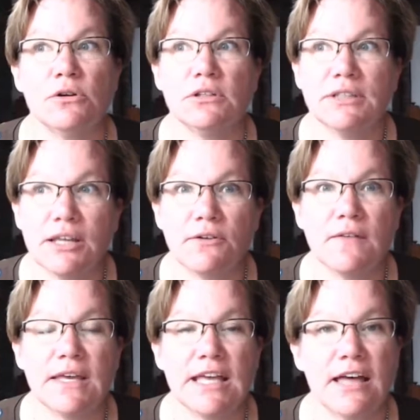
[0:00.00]

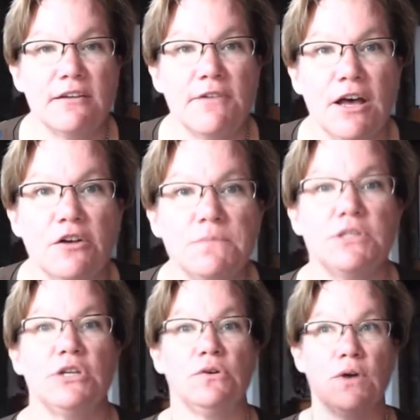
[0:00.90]
literally kind of helps
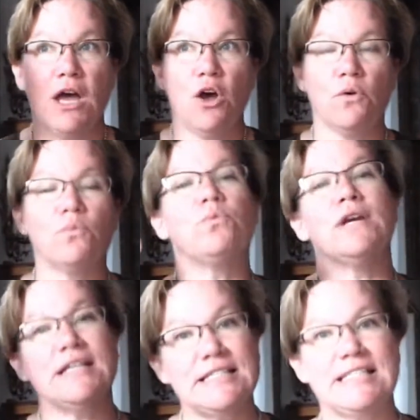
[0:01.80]
you
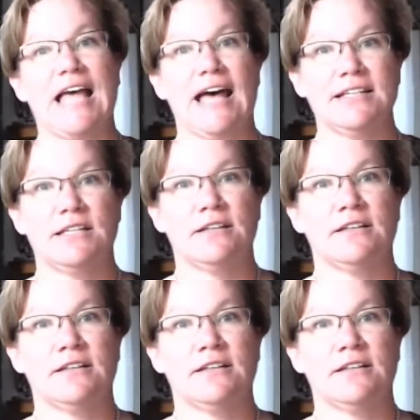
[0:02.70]
reset.